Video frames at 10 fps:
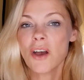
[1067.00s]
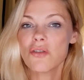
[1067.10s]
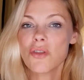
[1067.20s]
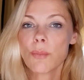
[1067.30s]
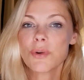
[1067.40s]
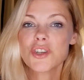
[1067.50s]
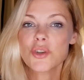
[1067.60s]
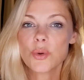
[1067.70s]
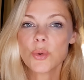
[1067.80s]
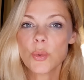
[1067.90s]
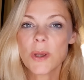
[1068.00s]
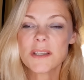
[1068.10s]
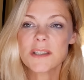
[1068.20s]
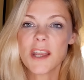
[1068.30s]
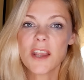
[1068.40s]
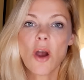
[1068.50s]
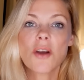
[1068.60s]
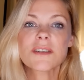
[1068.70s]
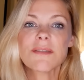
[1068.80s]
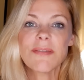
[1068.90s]
Number two is they
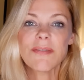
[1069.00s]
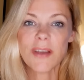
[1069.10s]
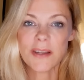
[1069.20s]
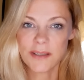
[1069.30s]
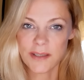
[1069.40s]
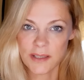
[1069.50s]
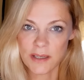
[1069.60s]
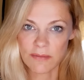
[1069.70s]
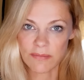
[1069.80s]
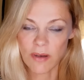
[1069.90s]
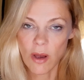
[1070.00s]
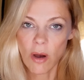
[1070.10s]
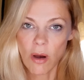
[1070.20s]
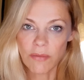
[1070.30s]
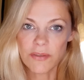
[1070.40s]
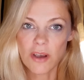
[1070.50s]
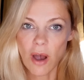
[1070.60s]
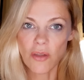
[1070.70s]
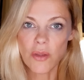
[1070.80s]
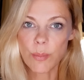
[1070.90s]
are defensive of the
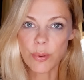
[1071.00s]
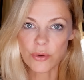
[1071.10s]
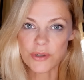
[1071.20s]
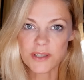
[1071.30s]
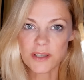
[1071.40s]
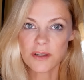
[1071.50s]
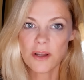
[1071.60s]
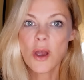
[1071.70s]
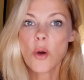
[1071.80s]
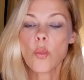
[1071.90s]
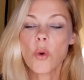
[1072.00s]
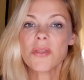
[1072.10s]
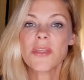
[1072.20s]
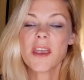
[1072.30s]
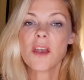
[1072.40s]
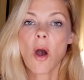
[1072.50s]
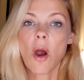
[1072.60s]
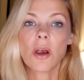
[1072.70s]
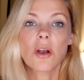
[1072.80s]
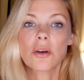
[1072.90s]
other person when they
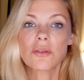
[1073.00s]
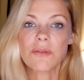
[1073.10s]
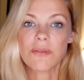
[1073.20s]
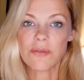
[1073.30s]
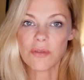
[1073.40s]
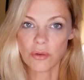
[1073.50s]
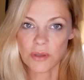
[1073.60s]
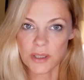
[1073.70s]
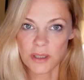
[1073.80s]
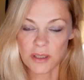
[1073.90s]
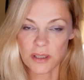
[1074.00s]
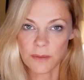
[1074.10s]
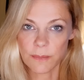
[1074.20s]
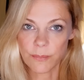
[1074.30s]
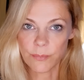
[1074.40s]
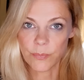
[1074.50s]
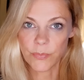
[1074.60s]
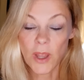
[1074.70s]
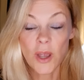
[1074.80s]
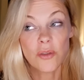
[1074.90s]
are confronted.
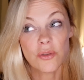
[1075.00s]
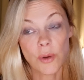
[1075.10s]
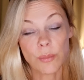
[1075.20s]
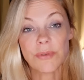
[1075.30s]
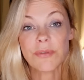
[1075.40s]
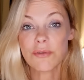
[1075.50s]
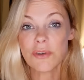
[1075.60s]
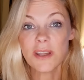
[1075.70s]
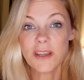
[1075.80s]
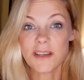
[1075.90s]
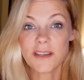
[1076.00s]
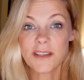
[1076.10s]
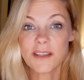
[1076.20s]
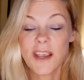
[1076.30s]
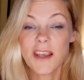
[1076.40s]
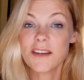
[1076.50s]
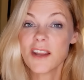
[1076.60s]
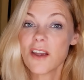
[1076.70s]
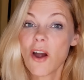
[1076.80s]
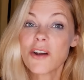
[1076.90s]
Number three is
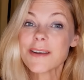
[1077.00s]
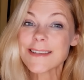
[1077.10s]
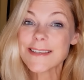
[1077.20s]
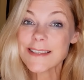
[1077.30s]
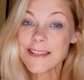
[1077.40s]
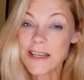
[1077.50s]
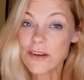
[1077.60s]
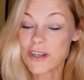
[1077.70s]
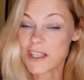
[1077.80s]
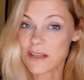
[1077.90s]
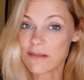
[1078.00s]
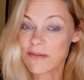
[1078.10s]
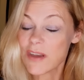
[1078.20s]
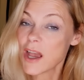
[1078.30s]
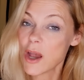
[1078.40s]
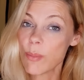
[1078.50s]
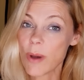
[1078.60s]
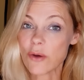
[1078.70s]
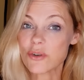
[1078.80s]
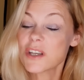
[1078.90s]
they are secretive
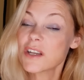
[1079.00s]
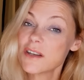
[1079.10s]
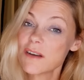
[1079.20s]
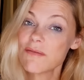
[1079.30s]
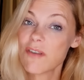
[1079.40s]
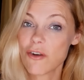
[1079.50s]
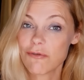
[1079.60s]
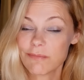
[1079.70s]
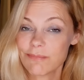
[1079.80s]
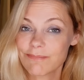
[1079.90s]
about their phone.